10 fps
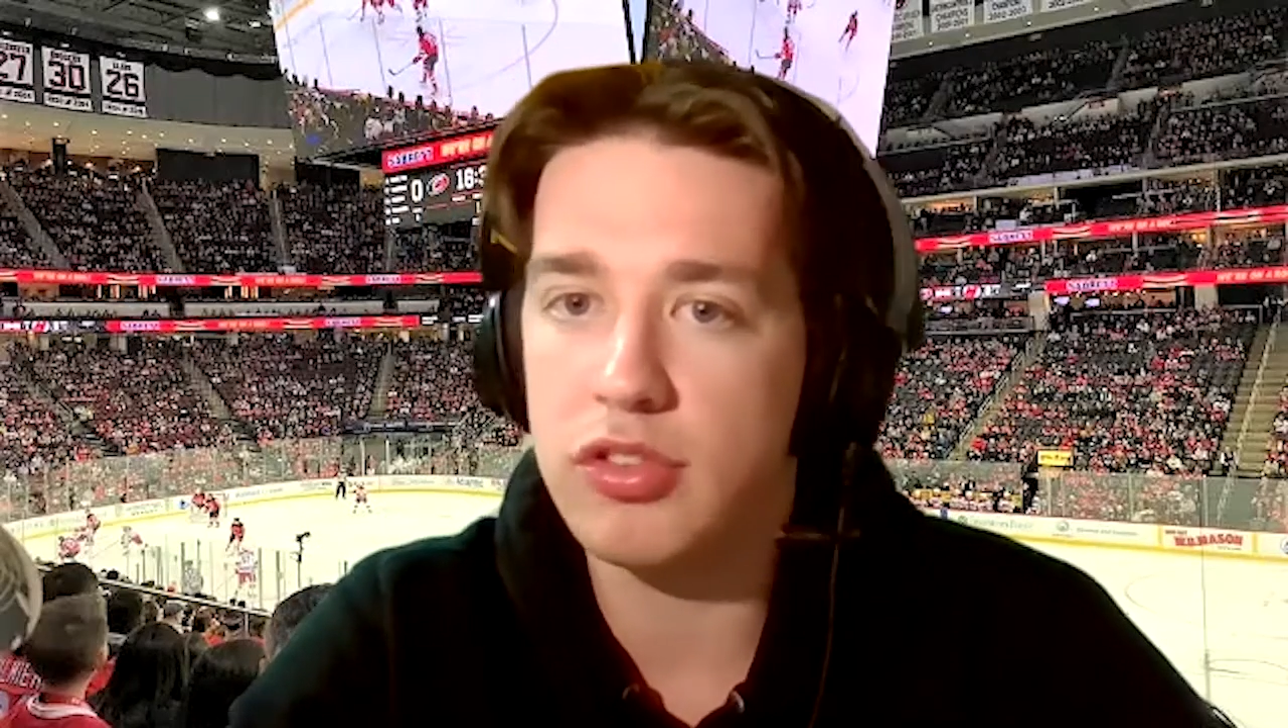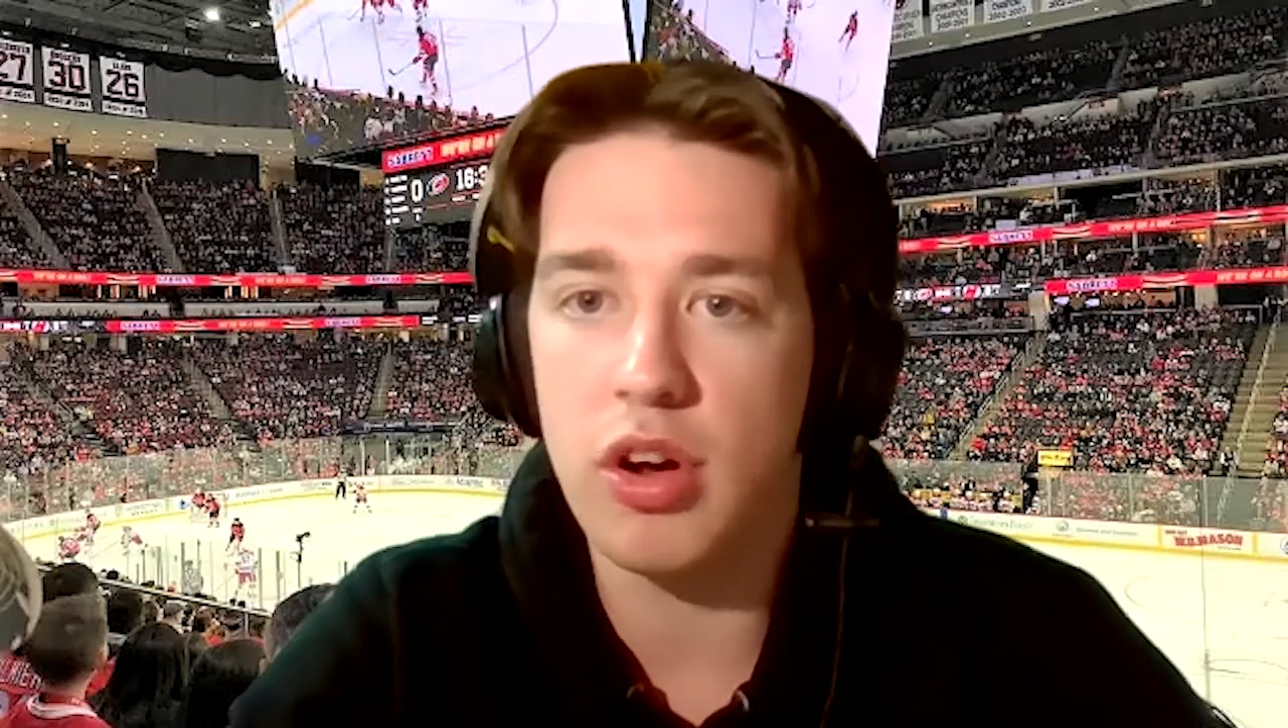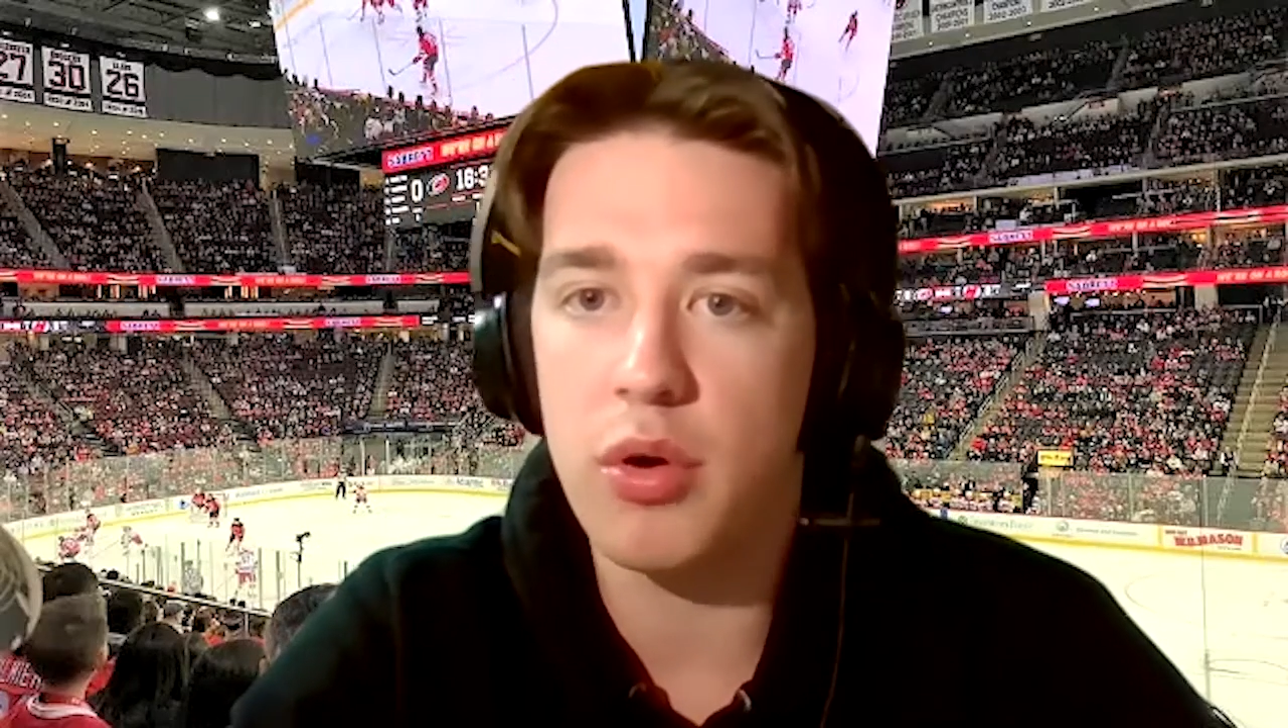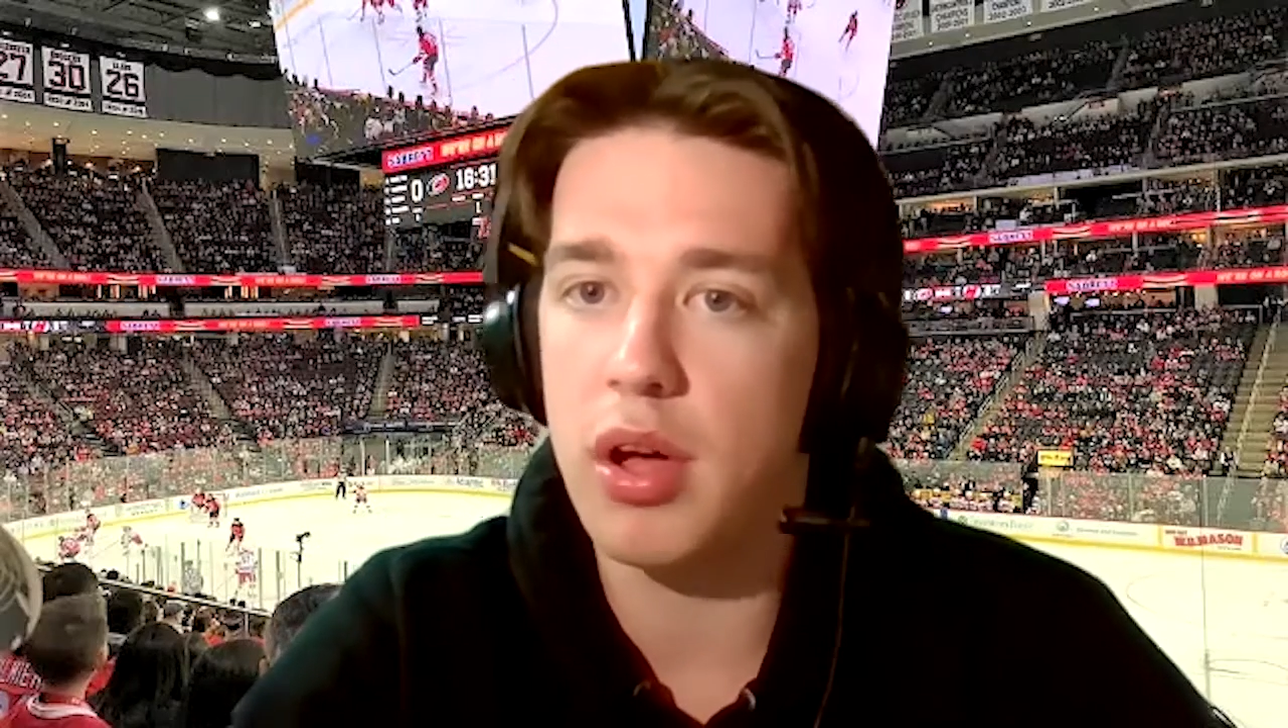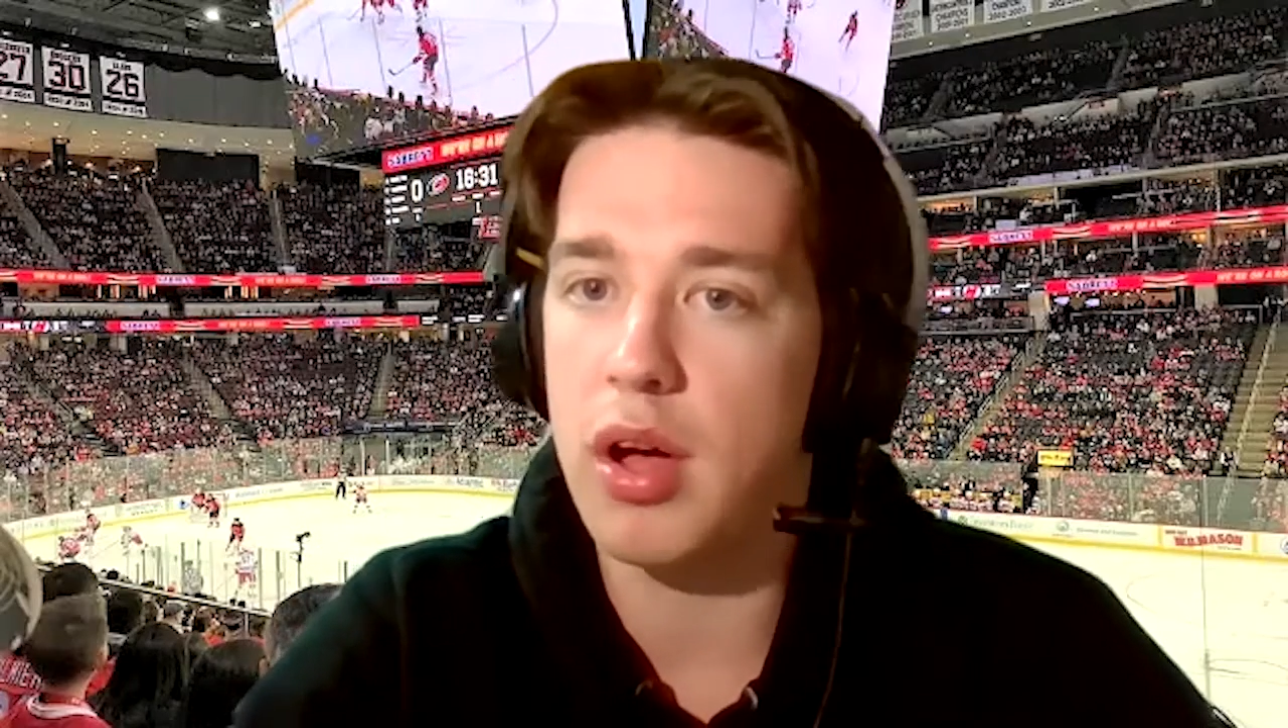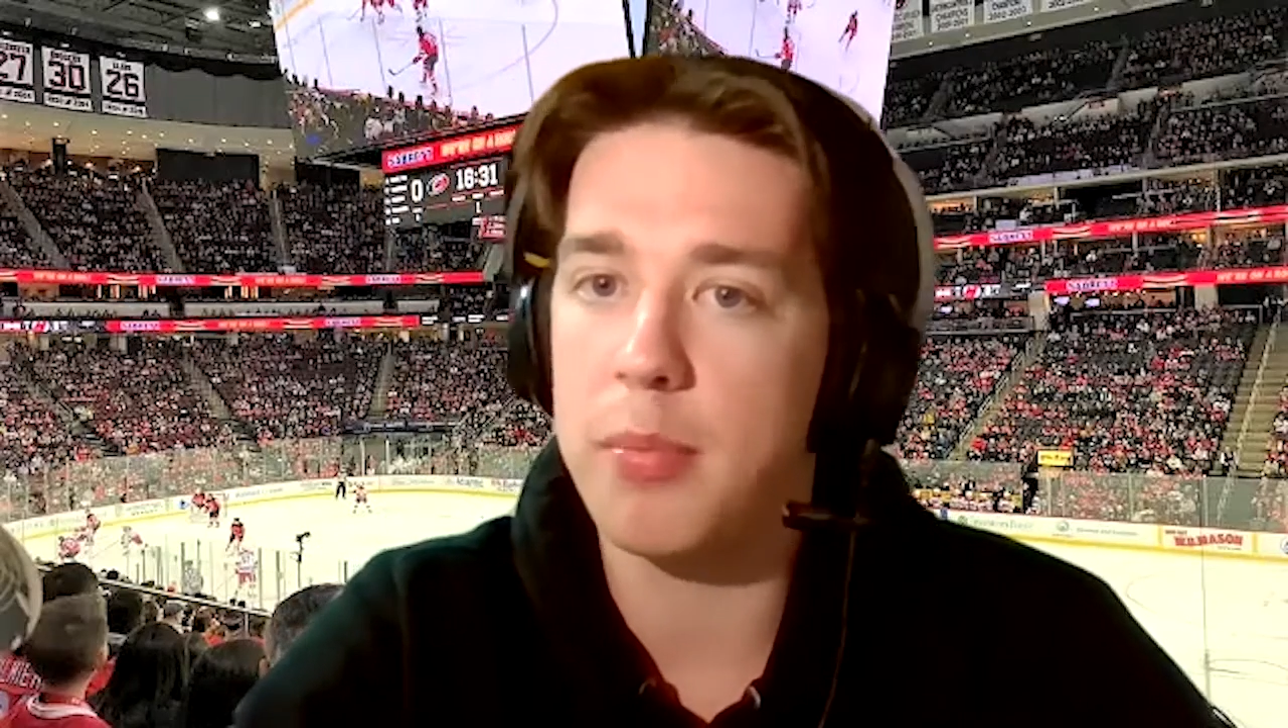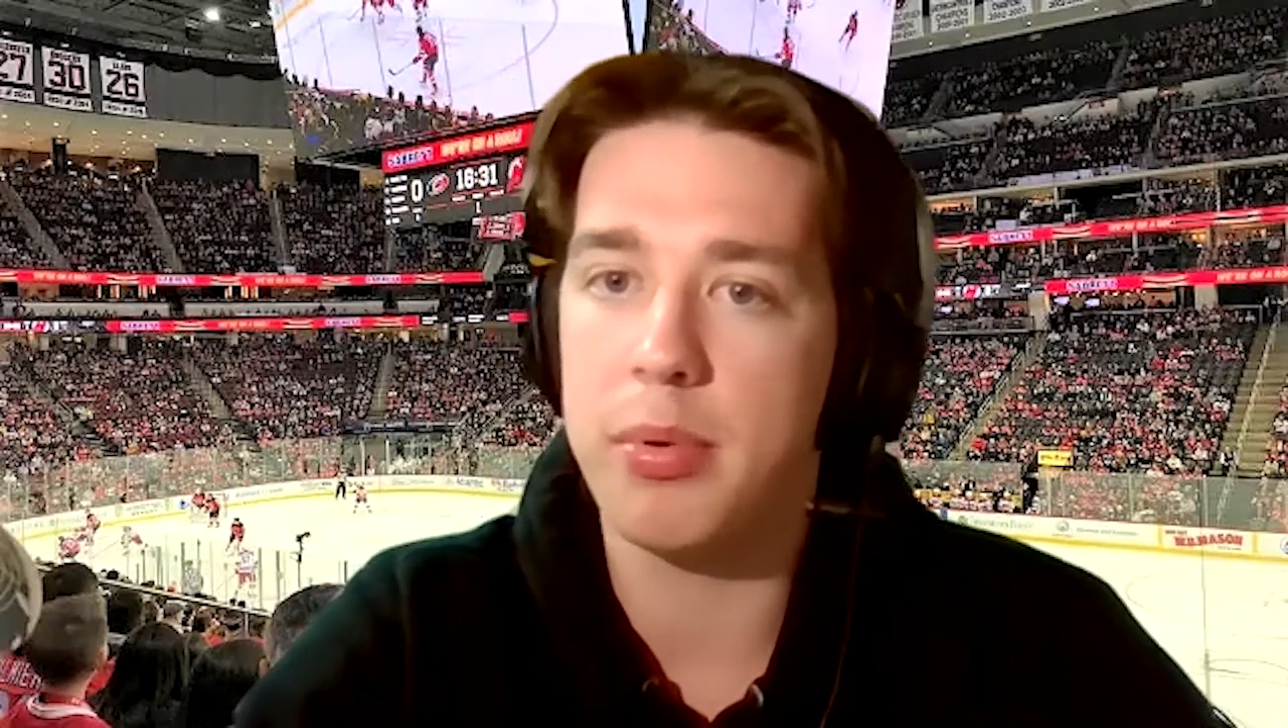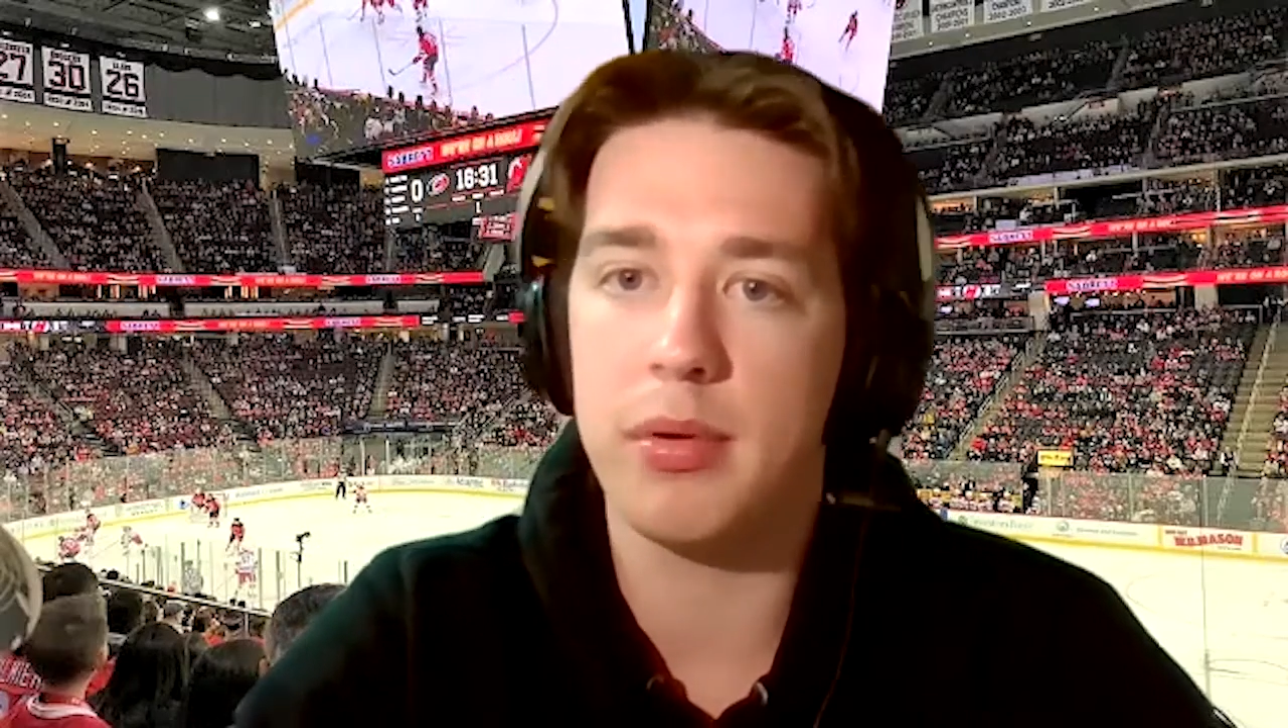showed up.